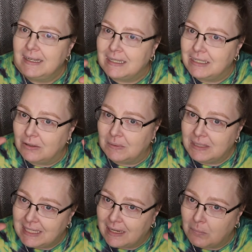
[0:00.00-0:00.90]
to deal
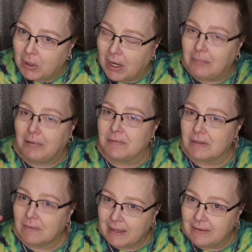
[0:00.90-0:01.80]
with 10
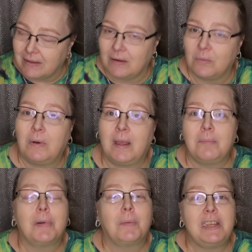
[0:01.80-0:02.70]
problems rather than
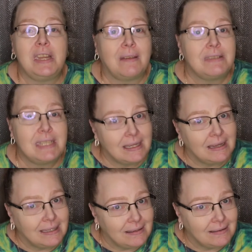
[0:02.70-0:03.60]
one, but when you have
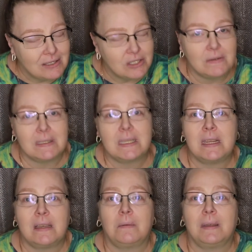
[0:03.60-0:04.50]
10 little issues to
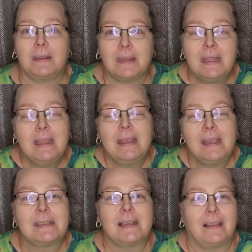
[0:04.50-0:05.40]
deal with,
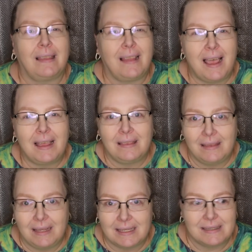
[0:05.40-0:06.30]
it's a lot
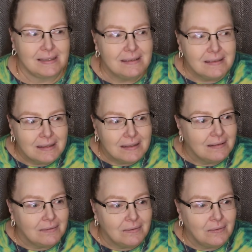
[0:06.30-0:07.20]
less
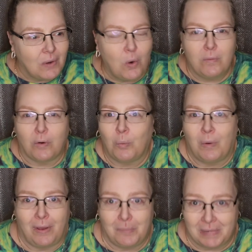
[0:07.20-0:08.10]

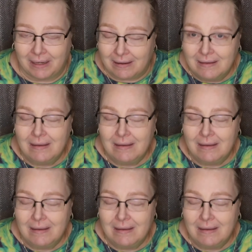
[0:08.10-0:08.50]
overwhelming.